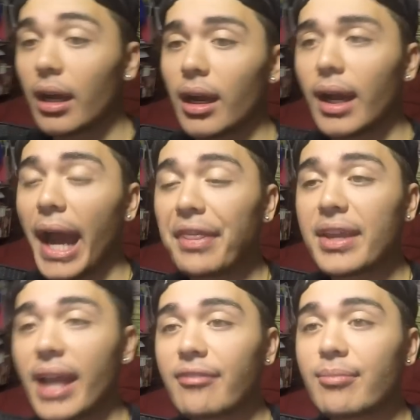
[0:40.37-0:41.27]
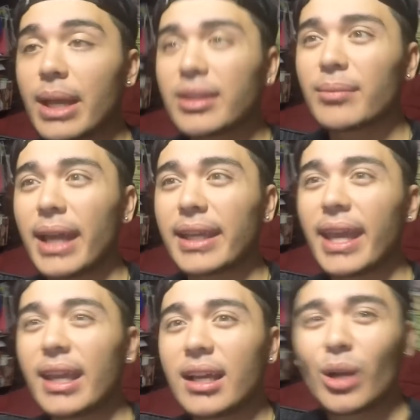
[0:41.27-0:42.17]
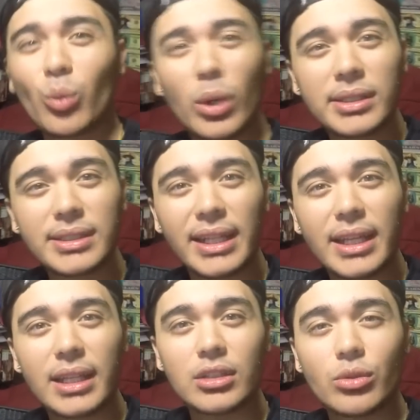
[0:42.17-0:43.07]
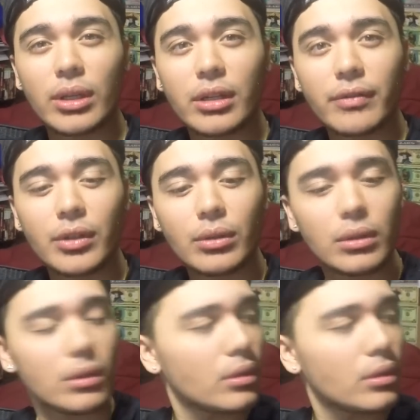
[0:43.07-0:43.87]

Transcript: Uh, I think I've met them at K C O N once. I didn't get to do an interview.